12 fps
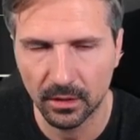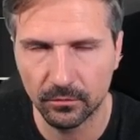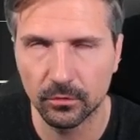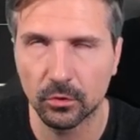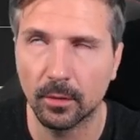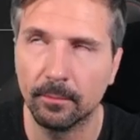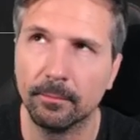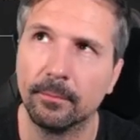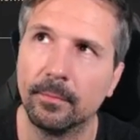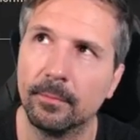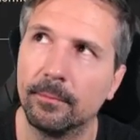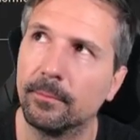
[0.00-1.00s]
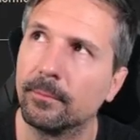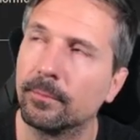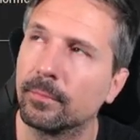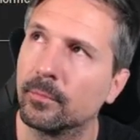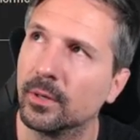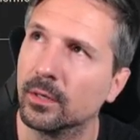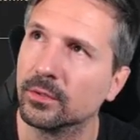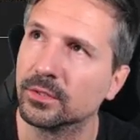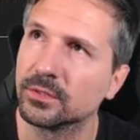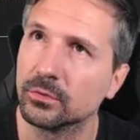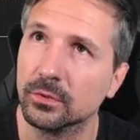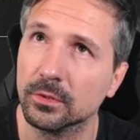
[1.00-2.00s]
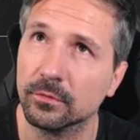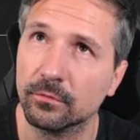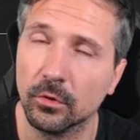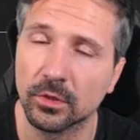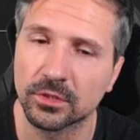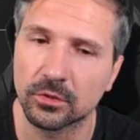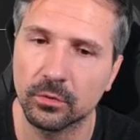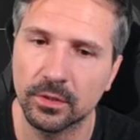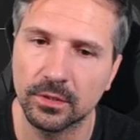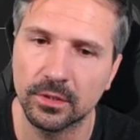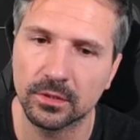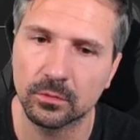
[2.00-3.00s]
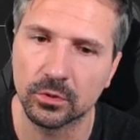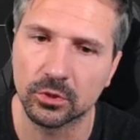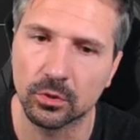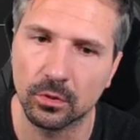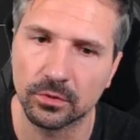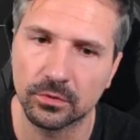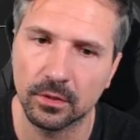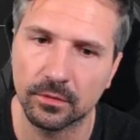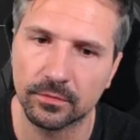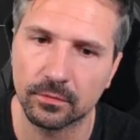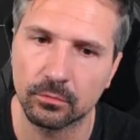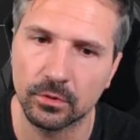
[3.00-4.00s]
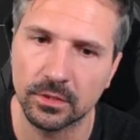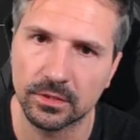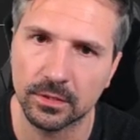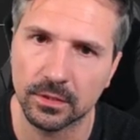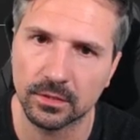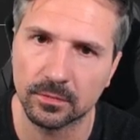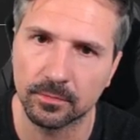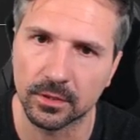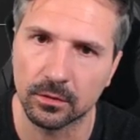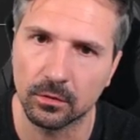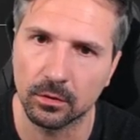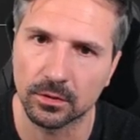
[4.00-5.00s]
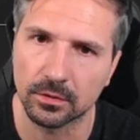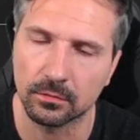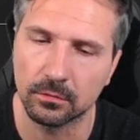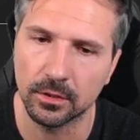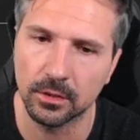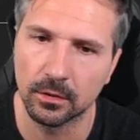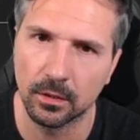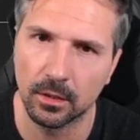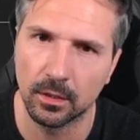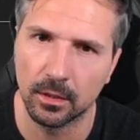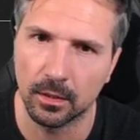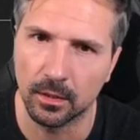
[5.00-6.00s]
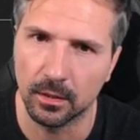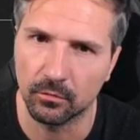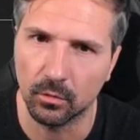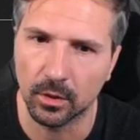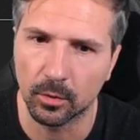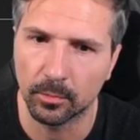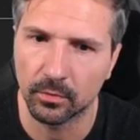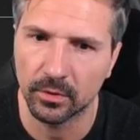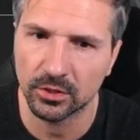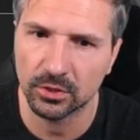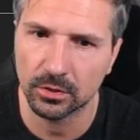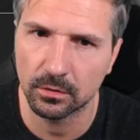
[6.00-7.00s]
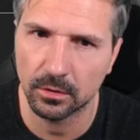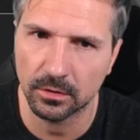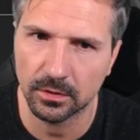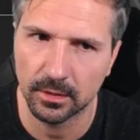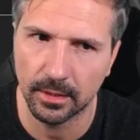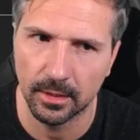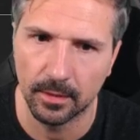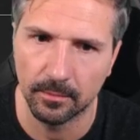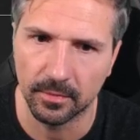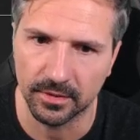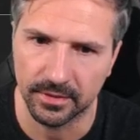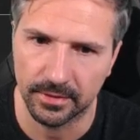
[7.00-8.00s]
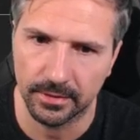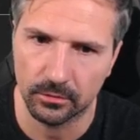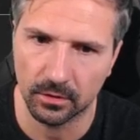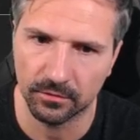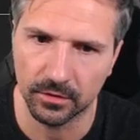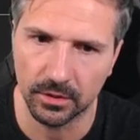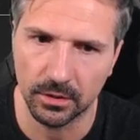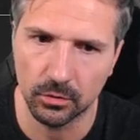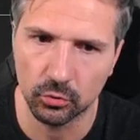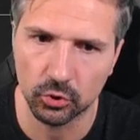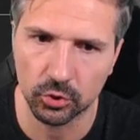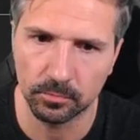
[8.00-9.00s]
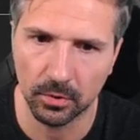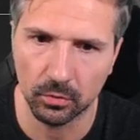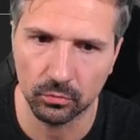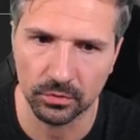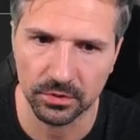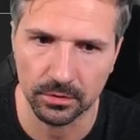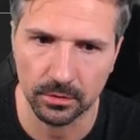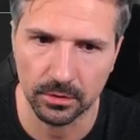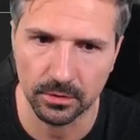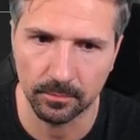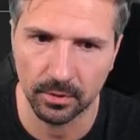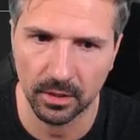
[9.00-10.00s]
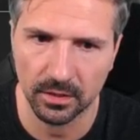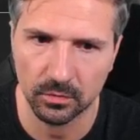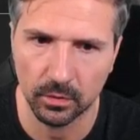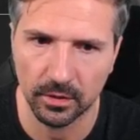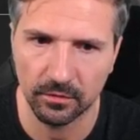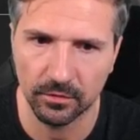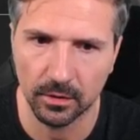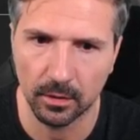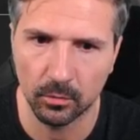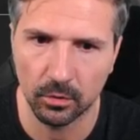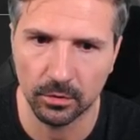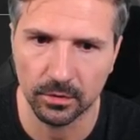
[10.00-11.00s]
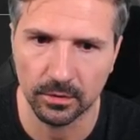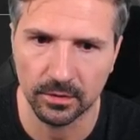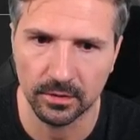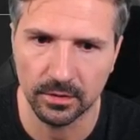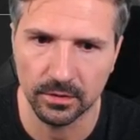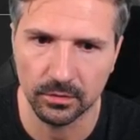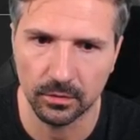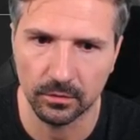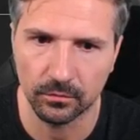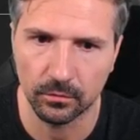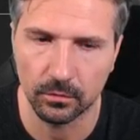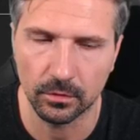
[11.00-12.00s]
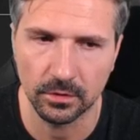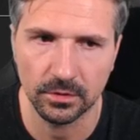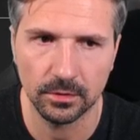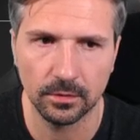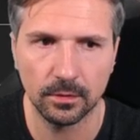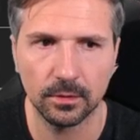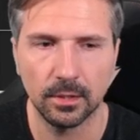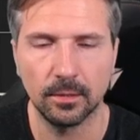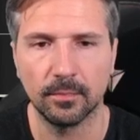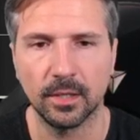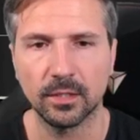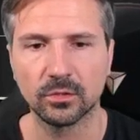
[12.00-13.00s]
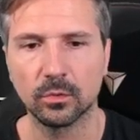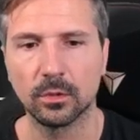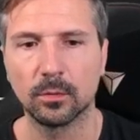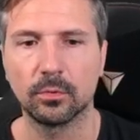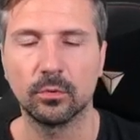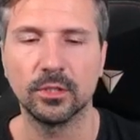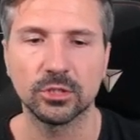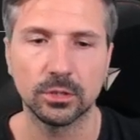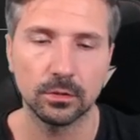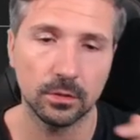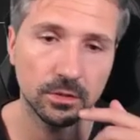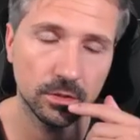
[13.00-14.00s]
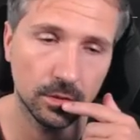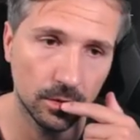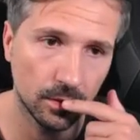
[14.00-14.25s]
You compare this to the Volksgrenadiers, which also have 3/6 but cost 3 and have 1 operation cost. But here you have a huge bonus on it. +1 heavy armor on your T-34s and -1 operation cost.